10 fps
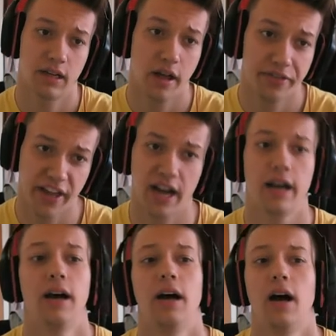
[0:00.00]

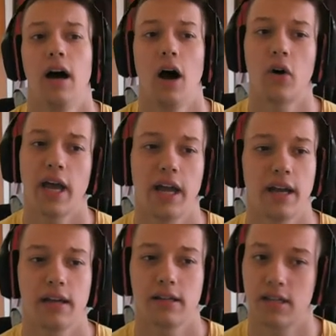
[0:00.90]
10. Okay,
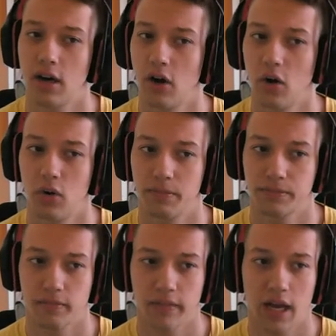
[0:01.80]
so
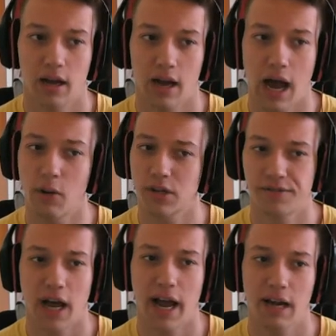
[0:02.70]
I
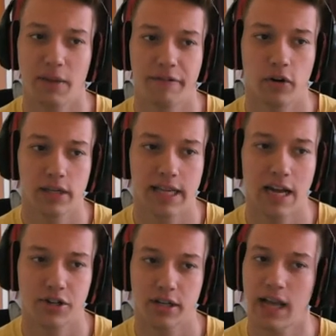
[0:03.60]
had my Focus Sash.